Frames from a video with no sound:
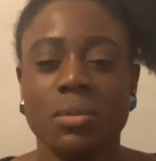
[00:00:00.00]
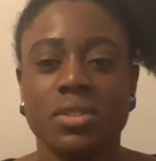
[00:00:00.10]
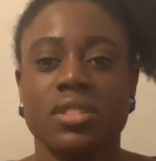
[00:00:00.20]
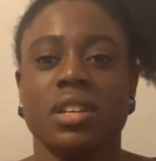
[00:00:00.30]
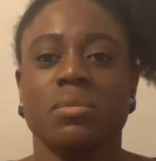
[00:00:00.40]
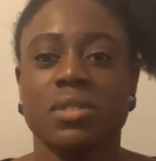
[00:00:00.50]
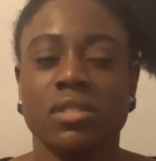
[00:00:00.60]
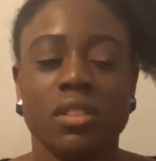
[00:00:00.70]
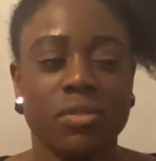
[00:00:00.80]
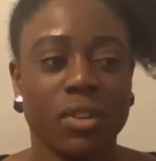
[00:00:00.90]
which is
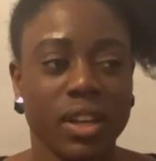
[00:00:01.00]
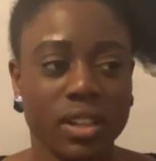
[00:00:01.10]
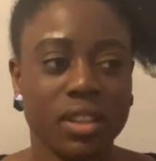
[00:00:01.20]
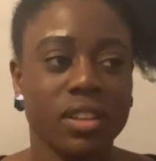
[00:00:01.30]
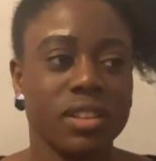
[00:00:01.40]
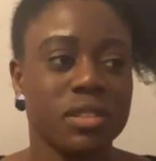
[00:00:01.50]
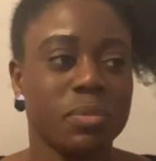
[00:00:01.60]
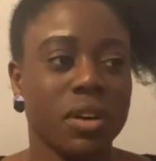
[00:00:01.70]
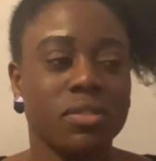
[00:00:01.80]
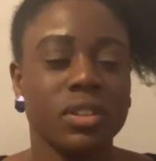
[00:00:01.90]
absolutely fine, like that's
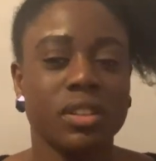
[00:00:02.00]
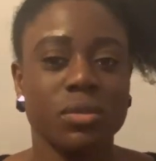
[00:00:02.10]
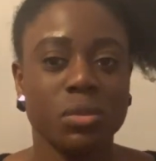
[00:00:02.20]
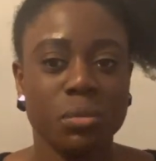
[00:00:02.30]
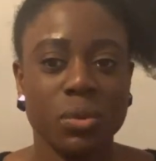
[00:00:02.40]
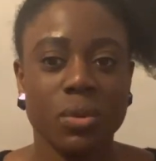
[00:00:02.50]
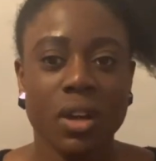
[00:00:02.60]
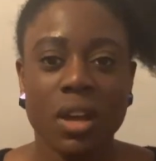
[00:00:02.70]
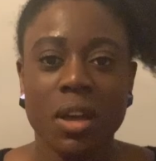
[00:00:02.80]
perfectly normal.